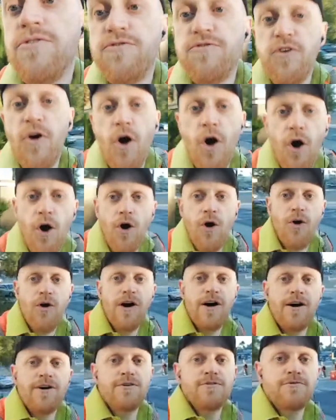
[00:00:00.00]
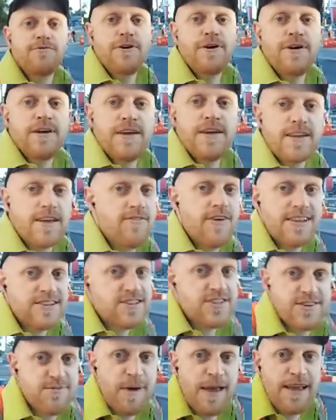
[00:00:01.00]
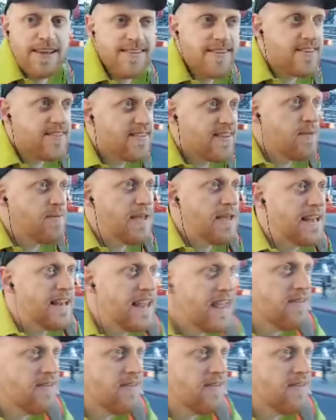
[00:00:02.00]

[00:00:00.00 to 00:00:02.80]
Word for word: full of convention spaces. I mean,